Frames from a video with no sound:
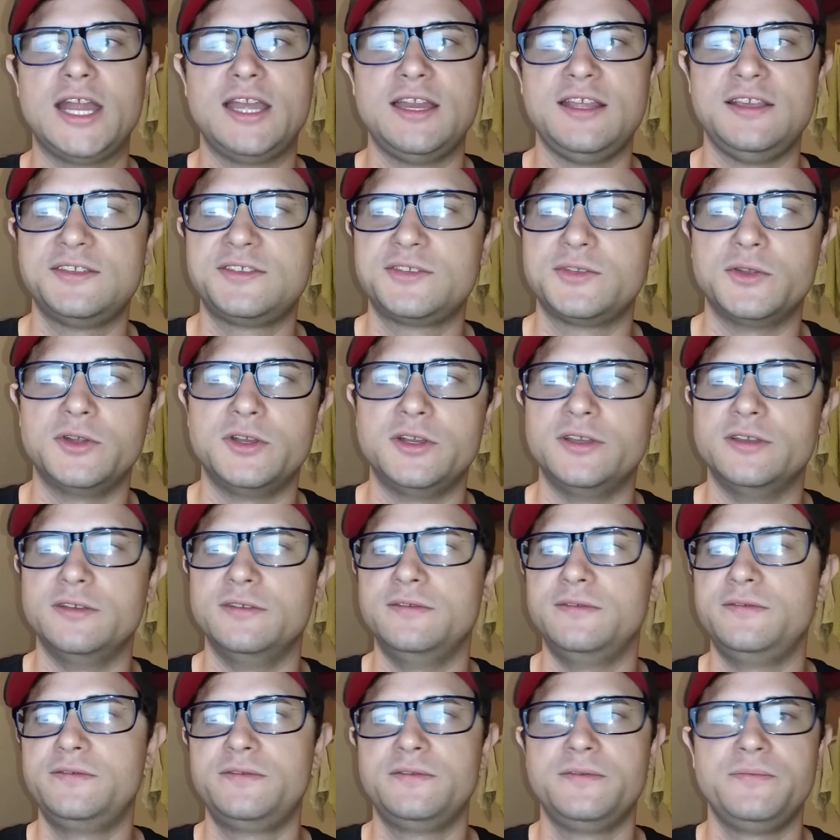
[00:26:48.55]
any sort of
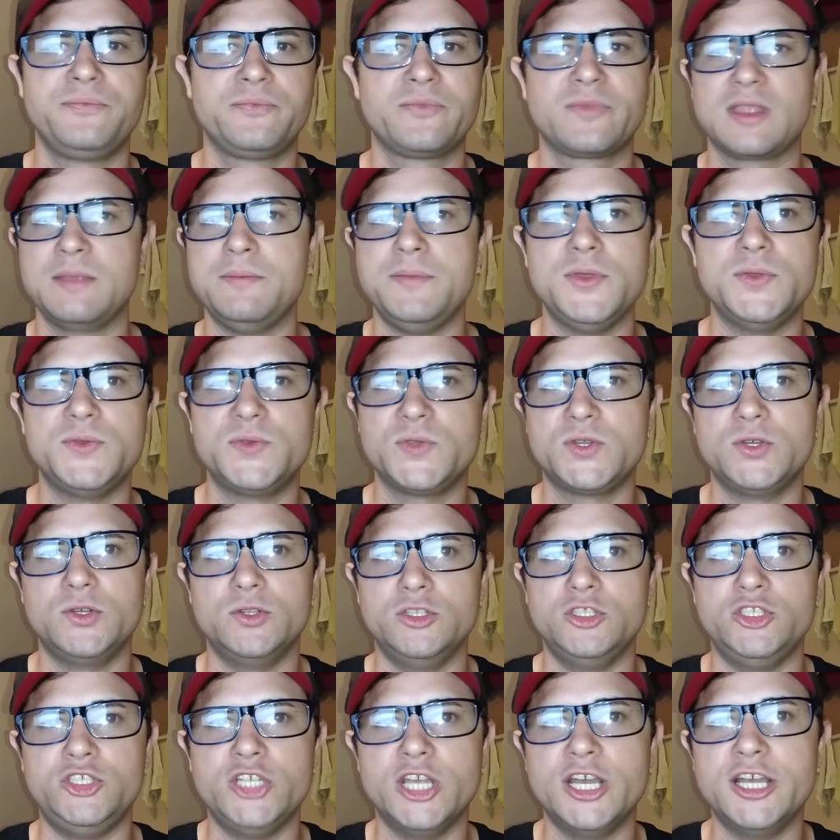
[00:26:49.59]
musical
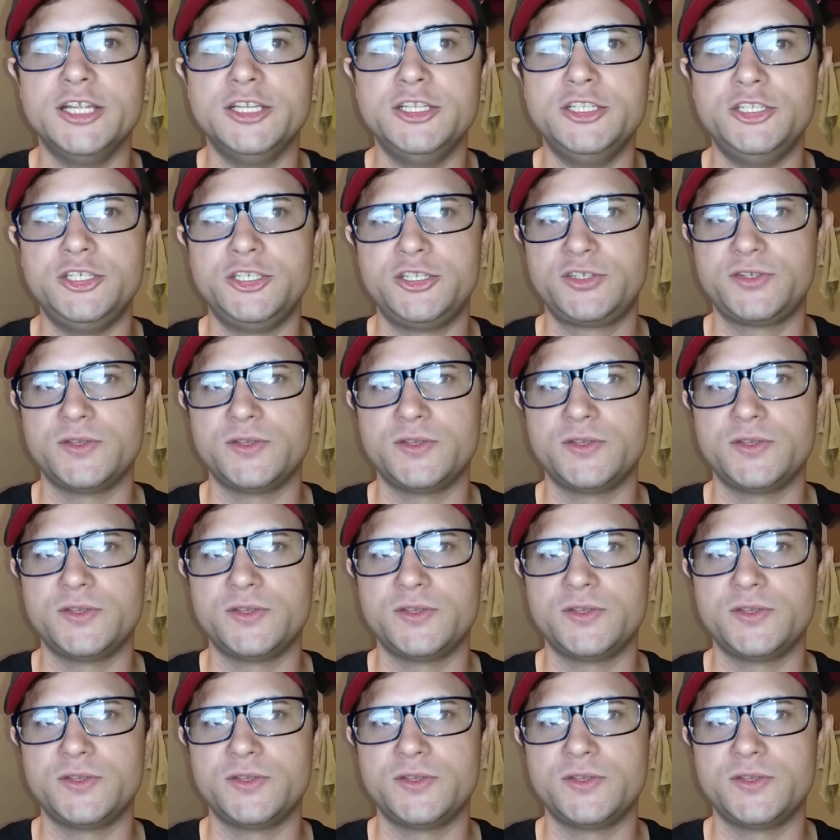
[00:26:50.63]
judge.